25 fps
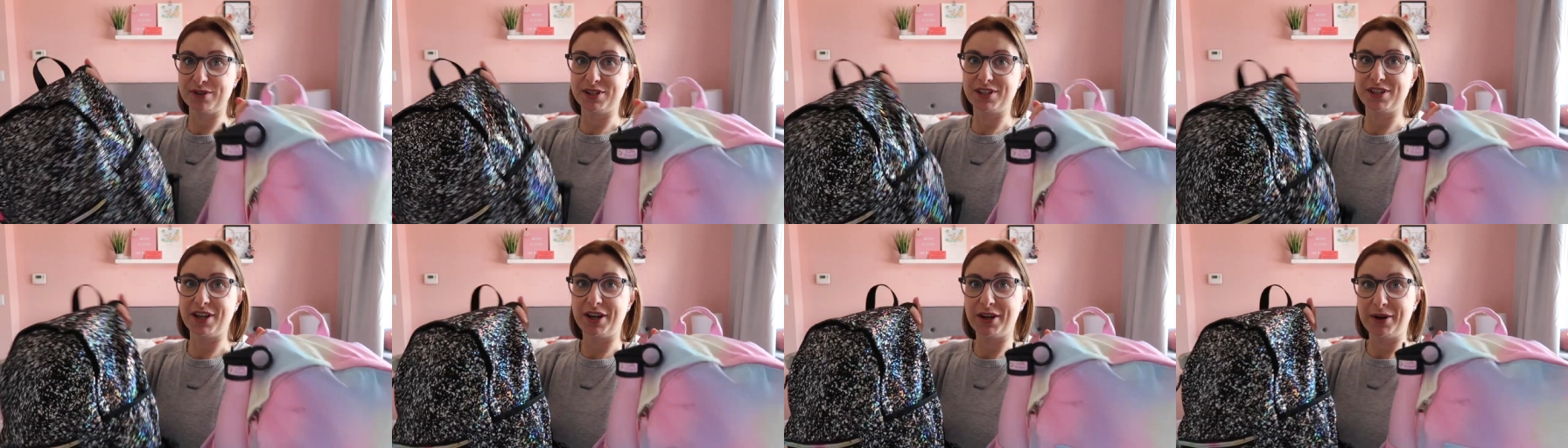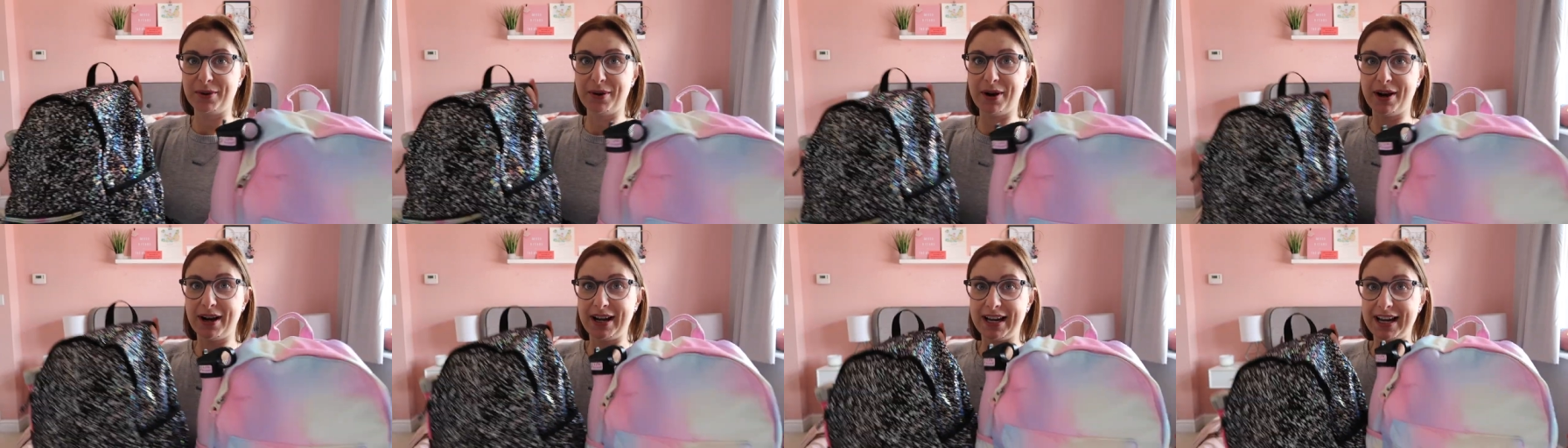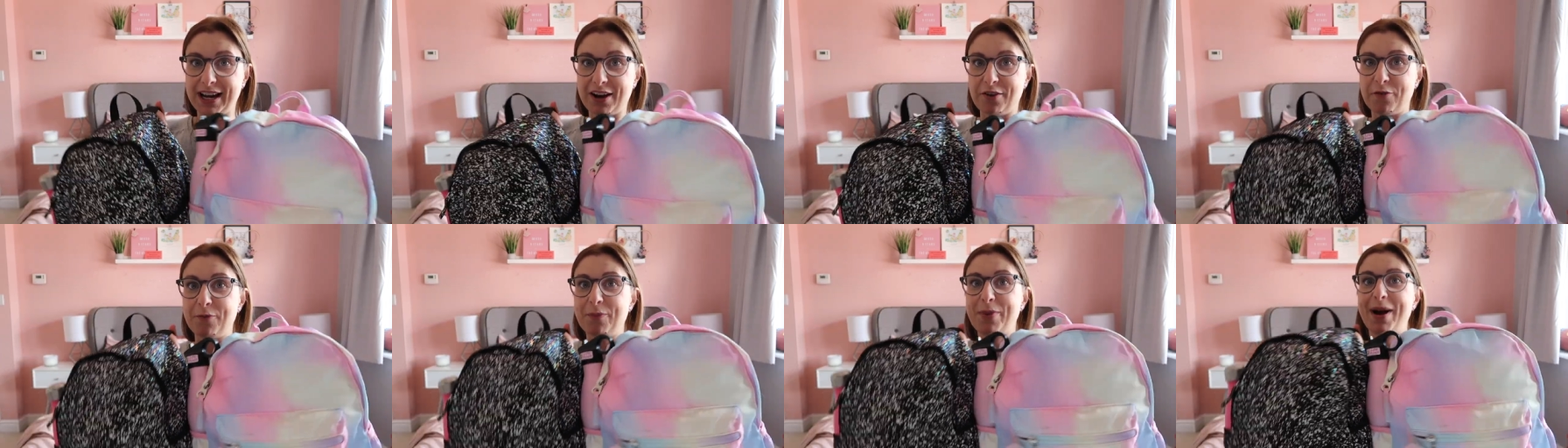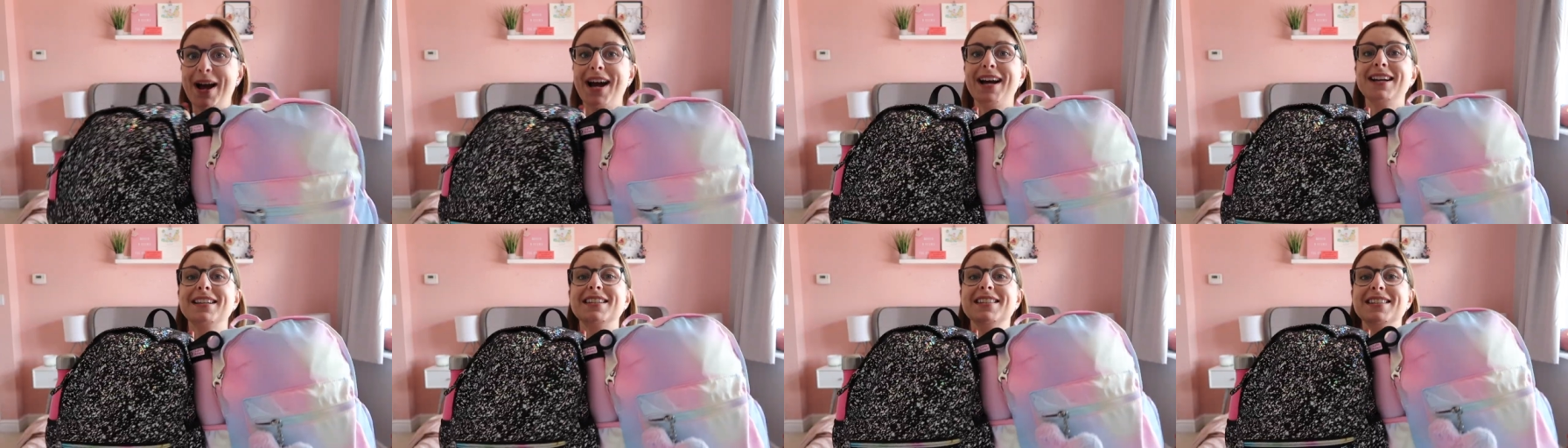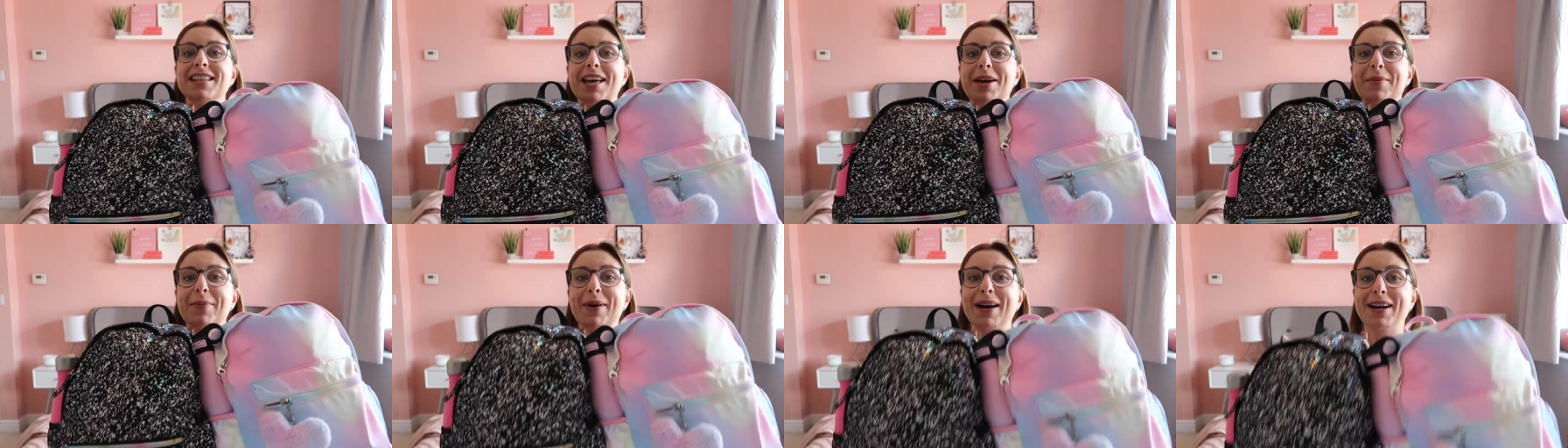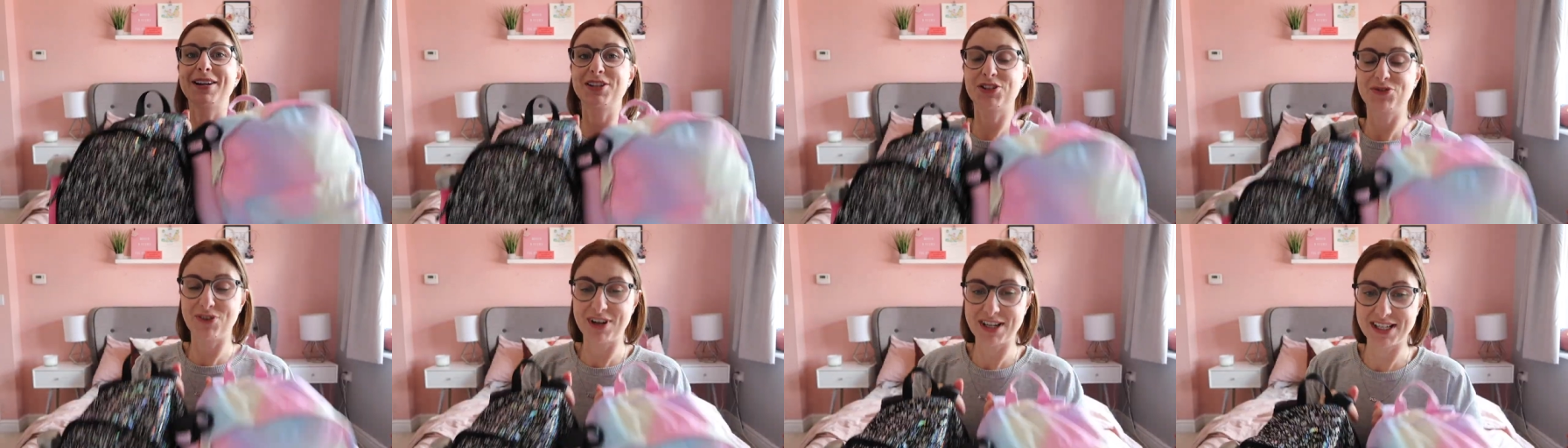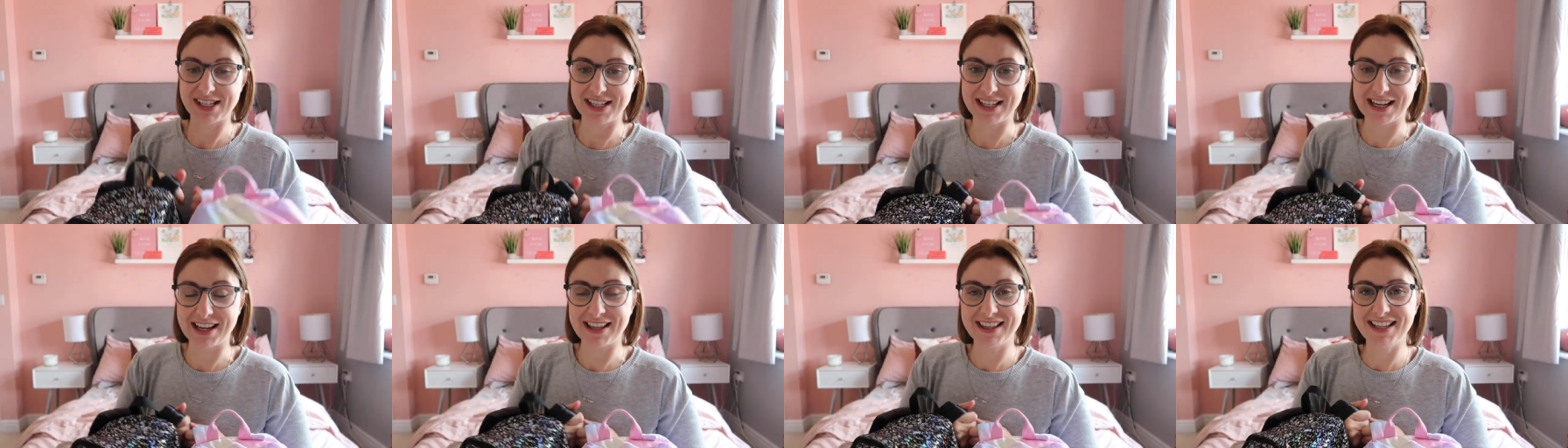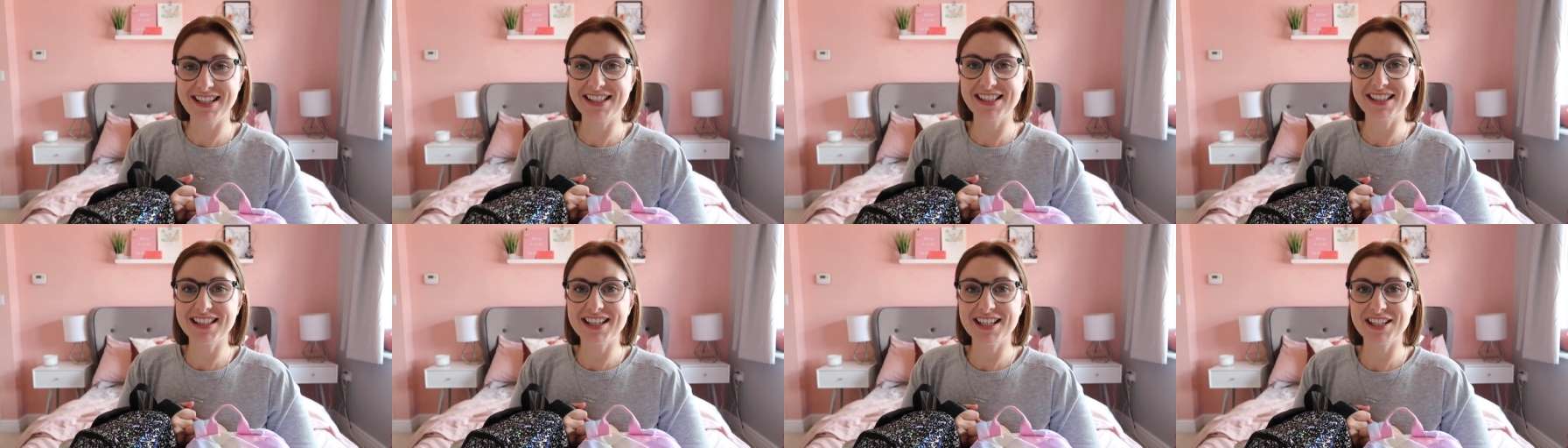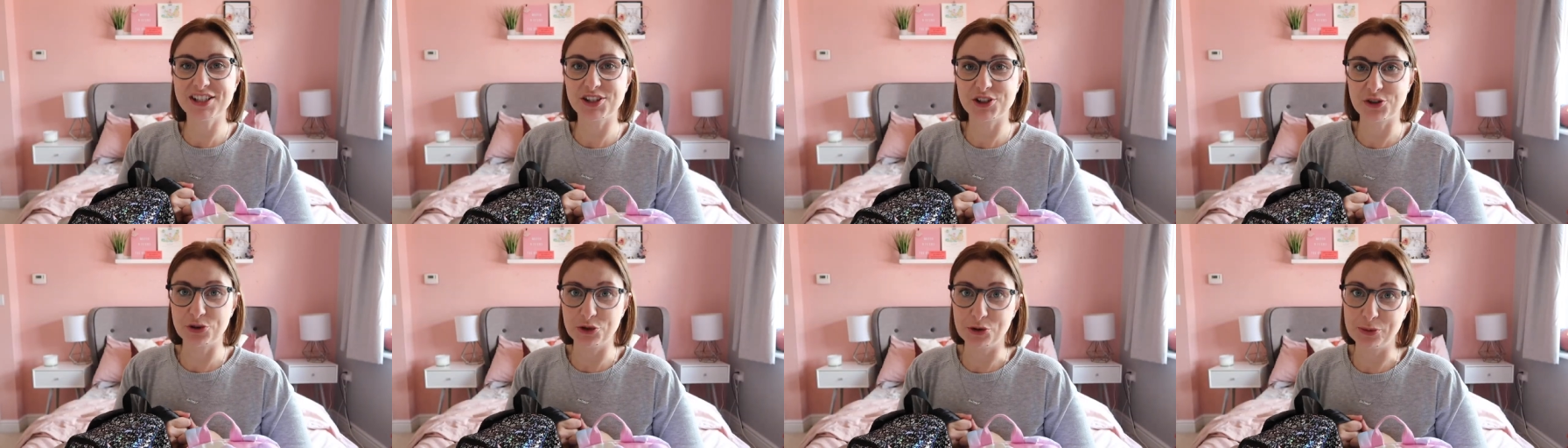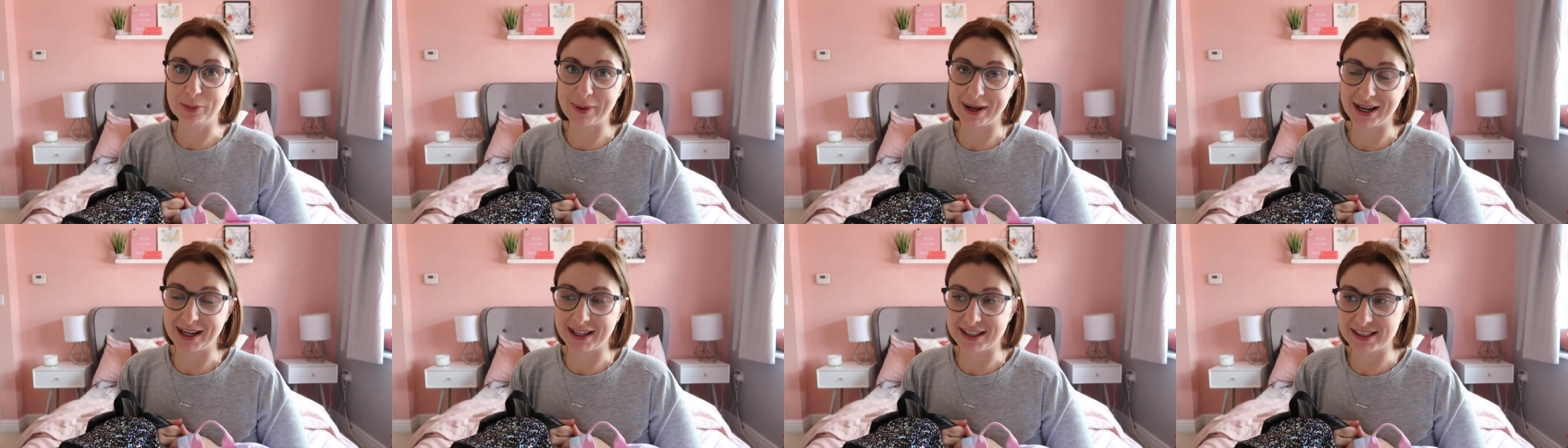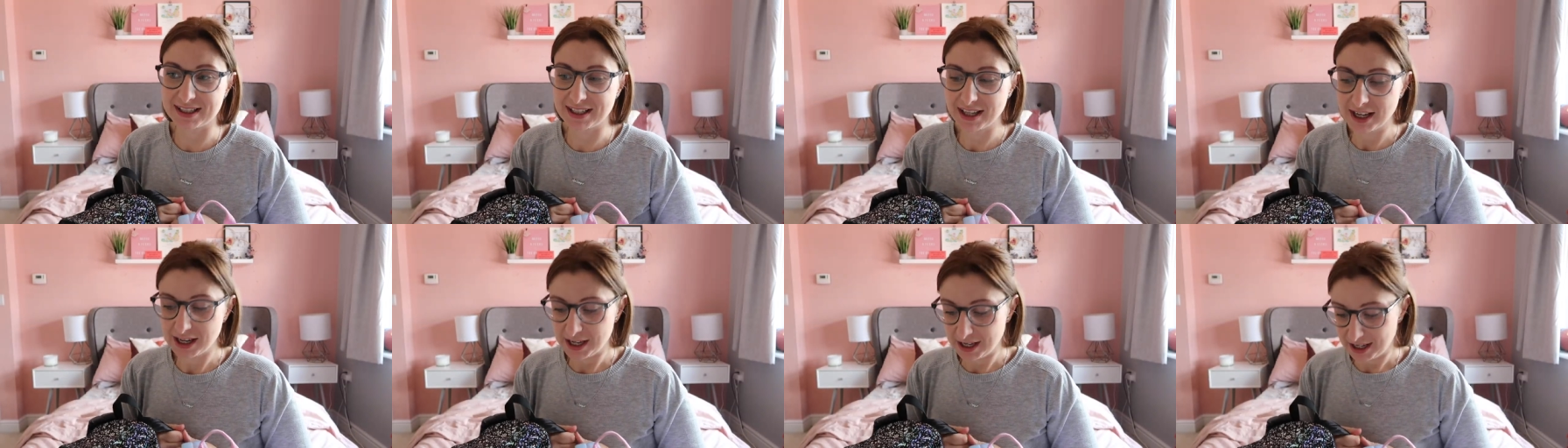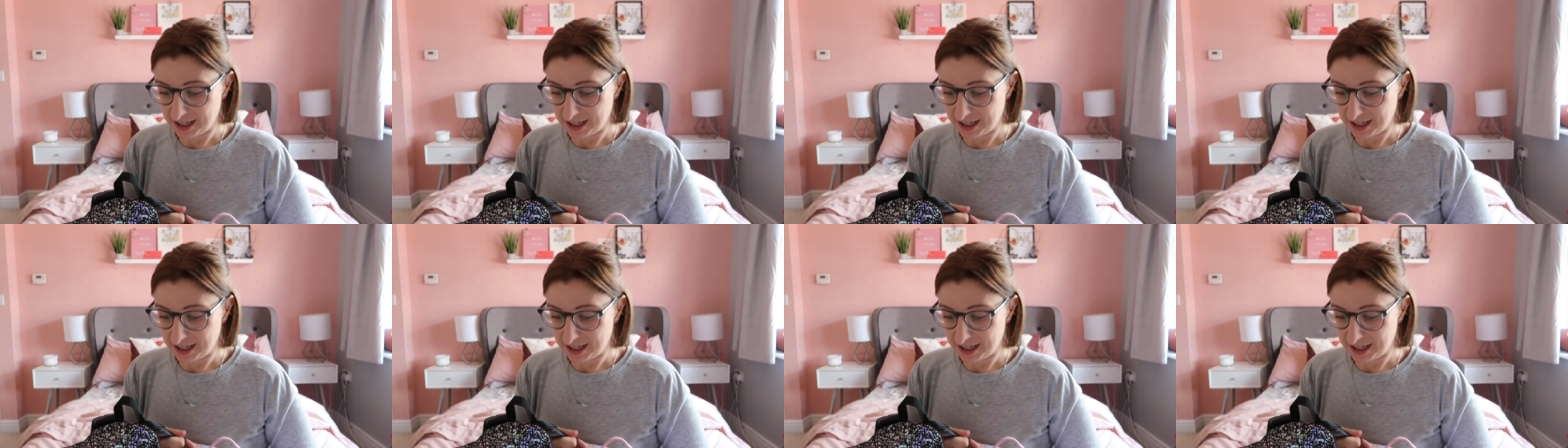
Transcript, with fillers: so I have packed their bags ready. Now these are their school bags.